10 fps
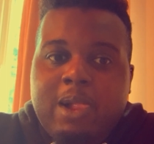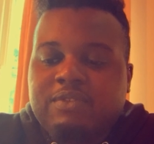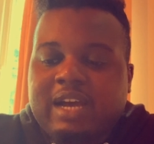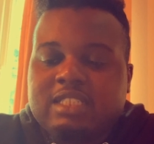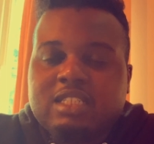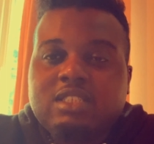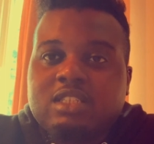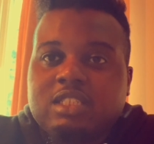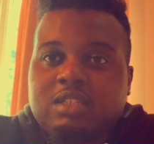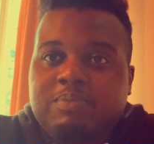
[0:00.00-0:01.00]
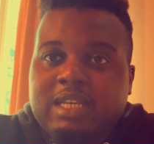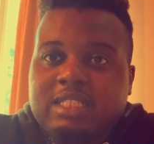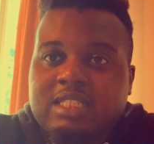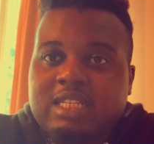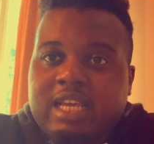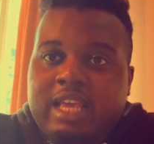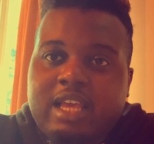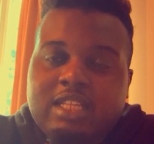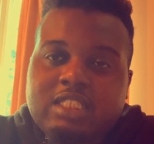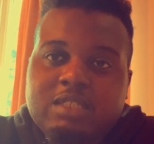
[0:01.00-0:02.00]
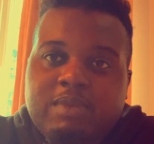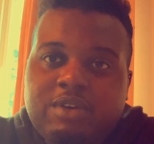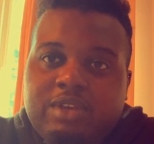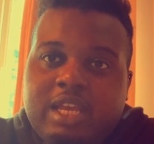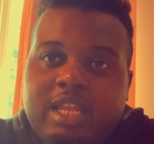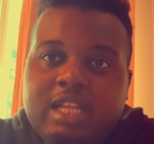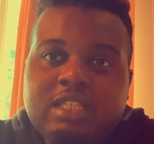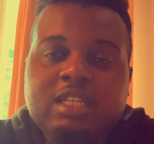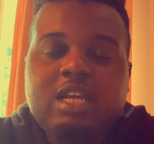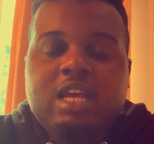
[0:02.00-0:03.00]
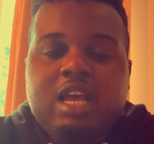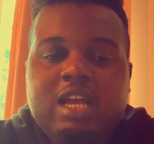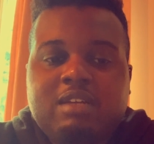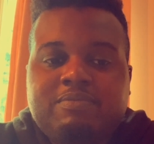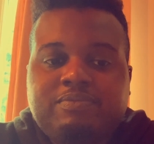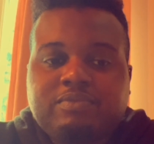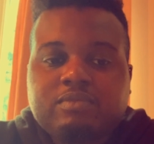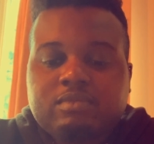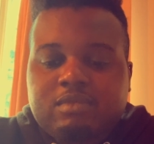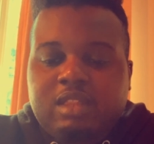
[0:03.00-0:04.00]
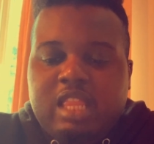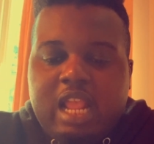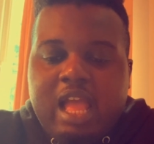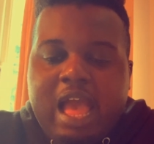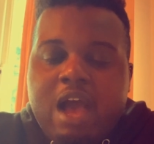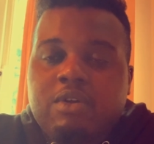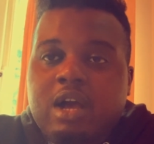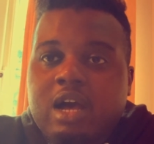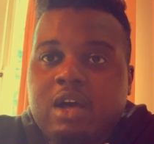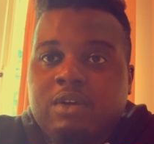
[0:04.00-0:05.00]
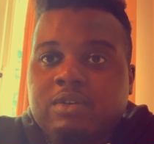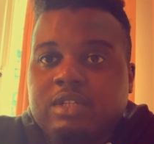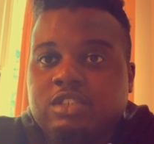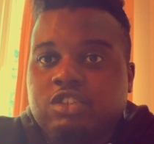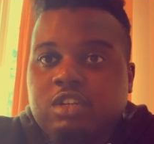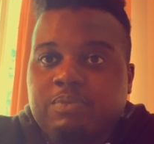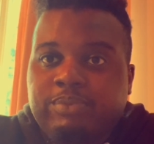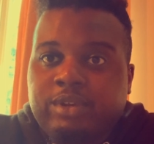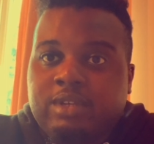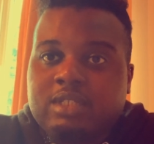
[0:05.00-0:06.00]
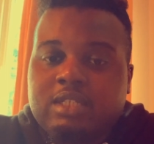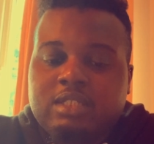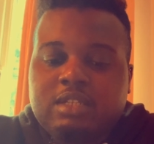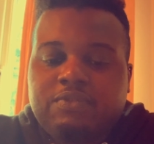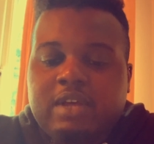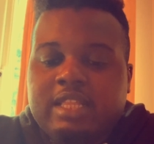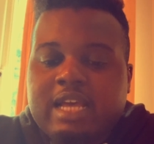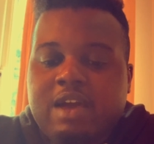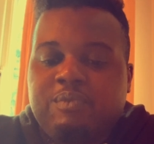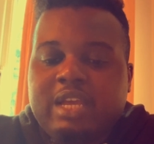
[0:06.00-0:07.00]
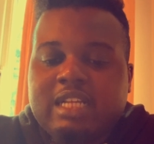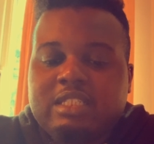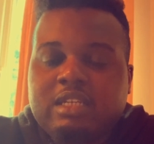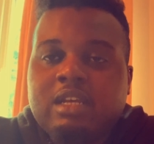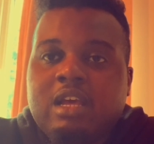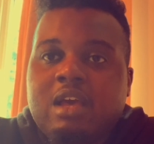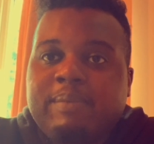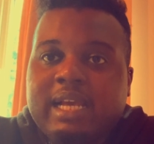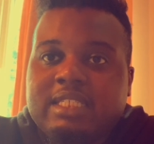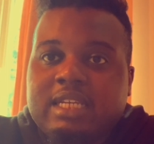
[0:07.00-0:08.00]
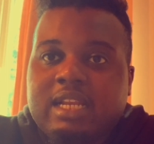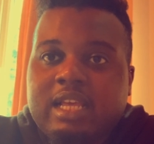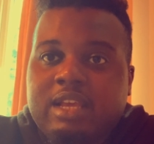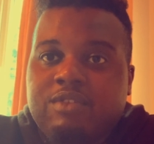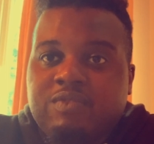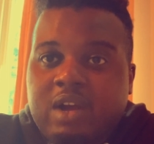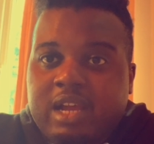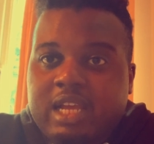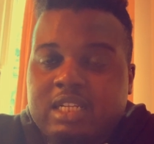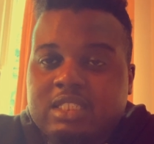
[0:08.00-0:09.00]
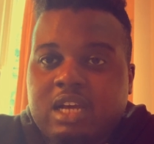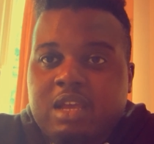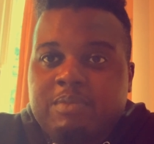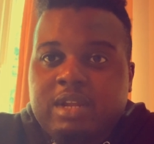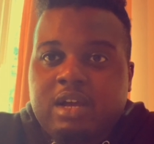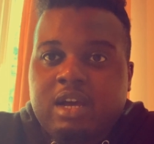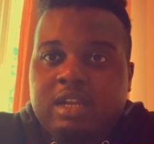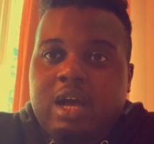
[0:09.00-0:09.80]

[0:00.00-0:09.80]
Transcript: factors such as obesity and smoking and alcohol and drug abuse and stuff like that. And we had to basically write an assignment on